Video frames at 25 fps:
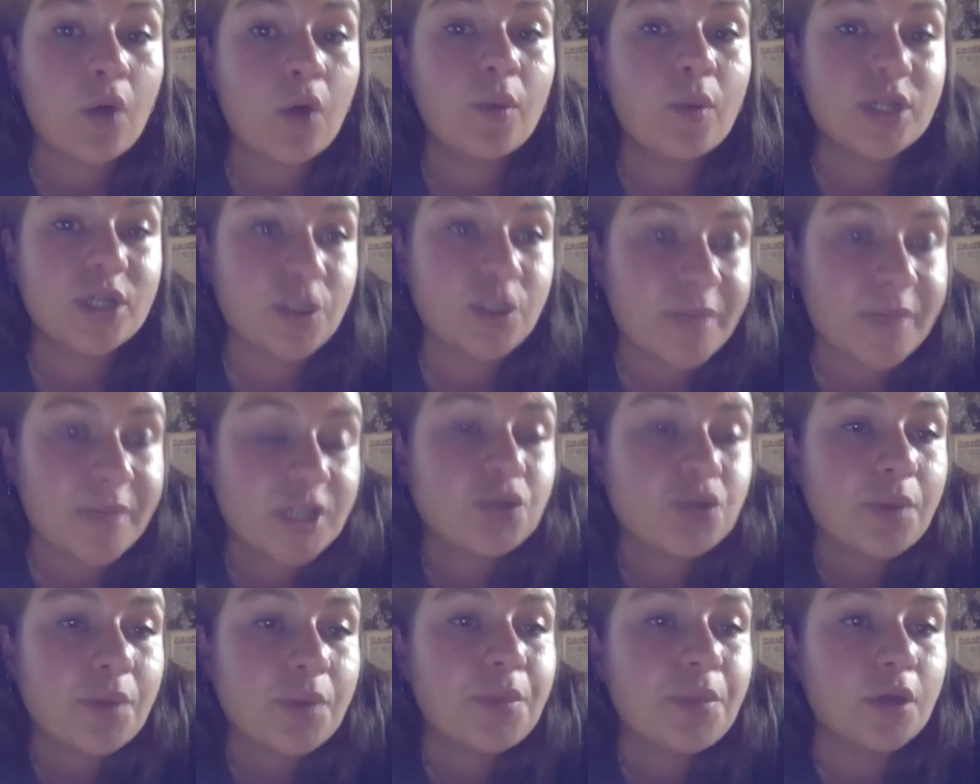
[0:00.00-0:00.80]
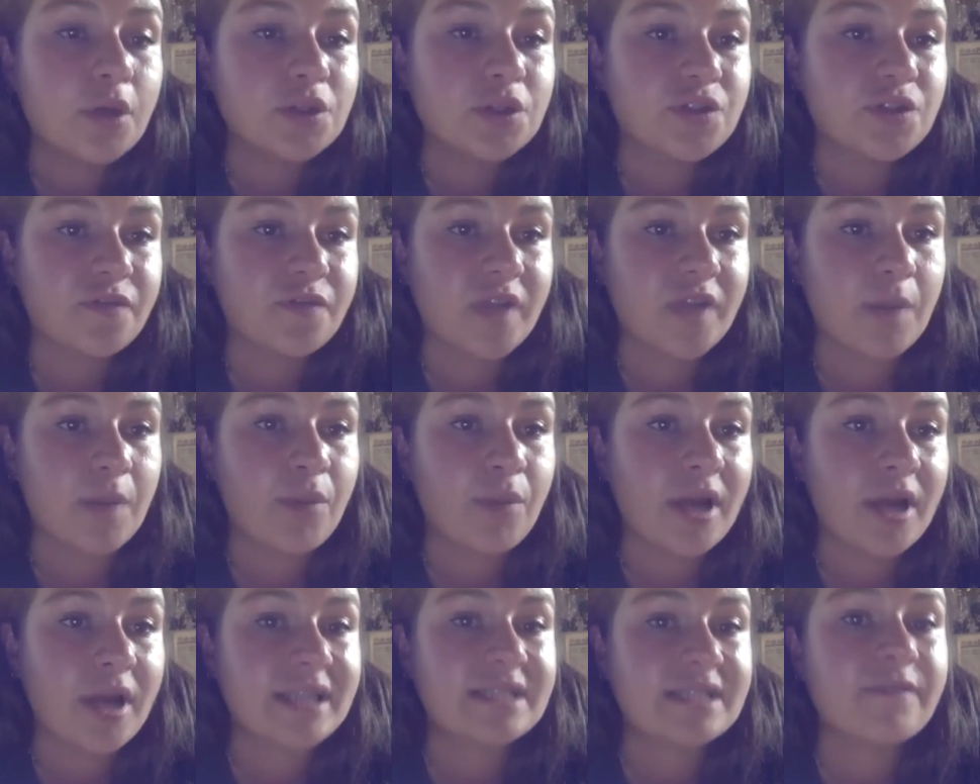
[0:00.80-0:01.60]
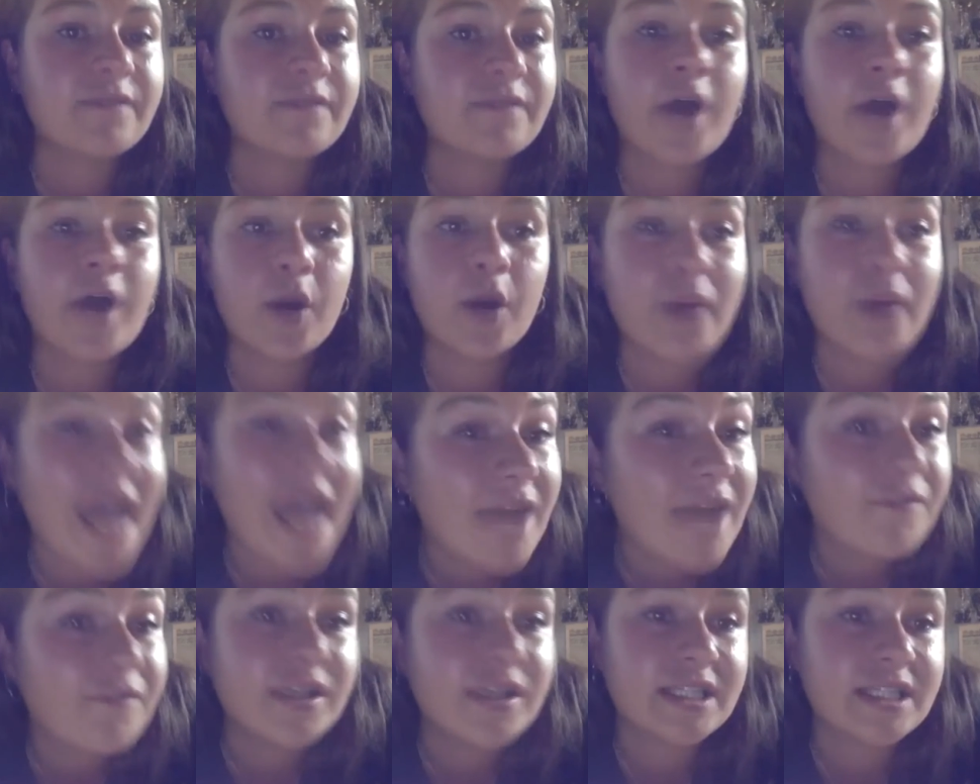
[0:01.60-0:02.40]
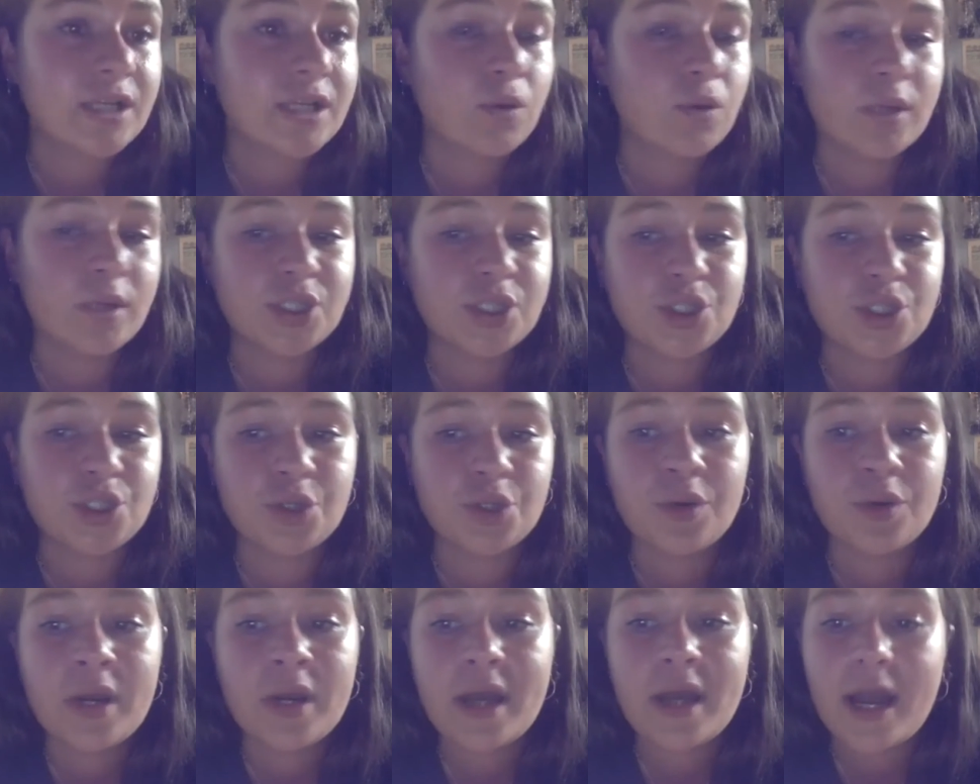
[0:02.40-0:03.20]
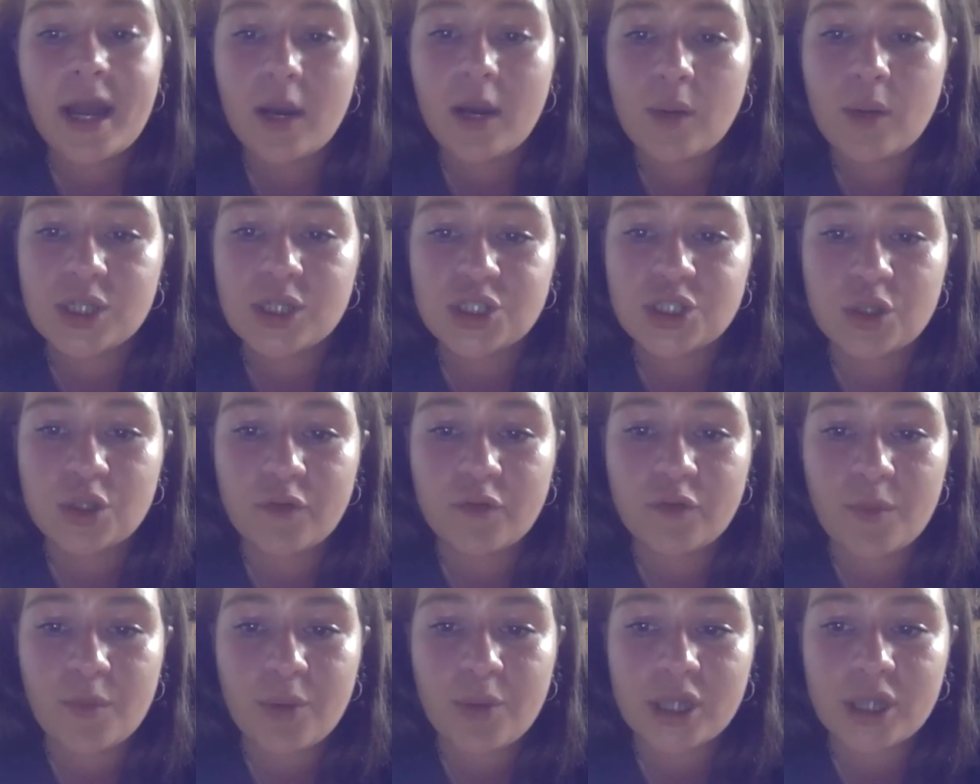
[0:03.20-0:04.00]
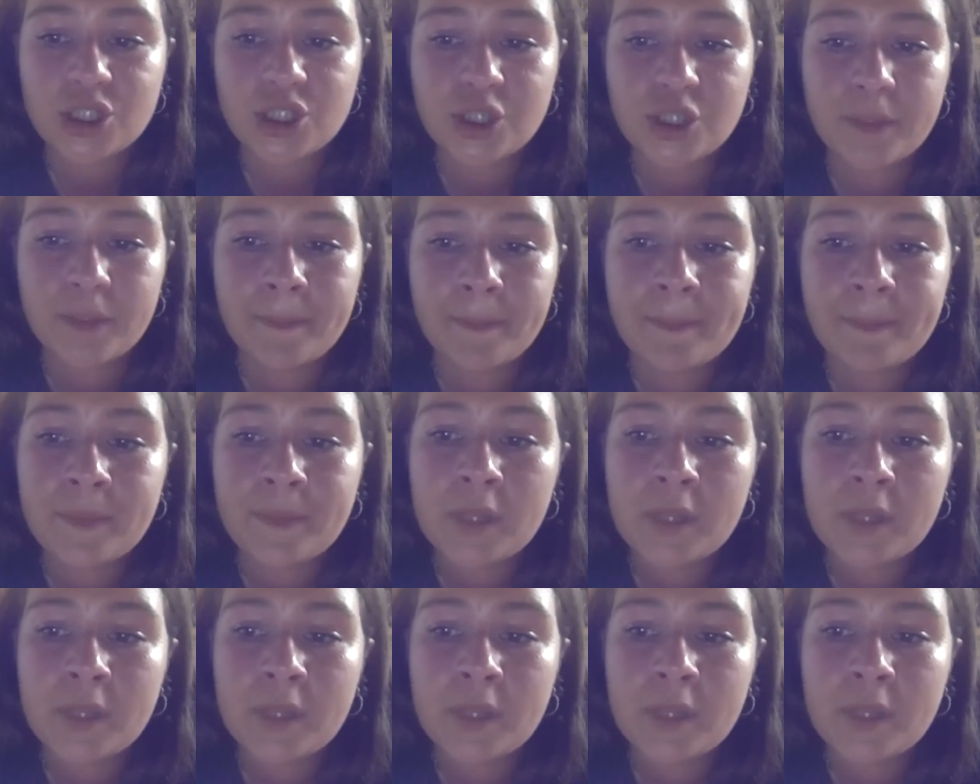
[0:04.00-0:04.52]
we should be tribunes of the oppressed and fight on every single issue and question of oppression.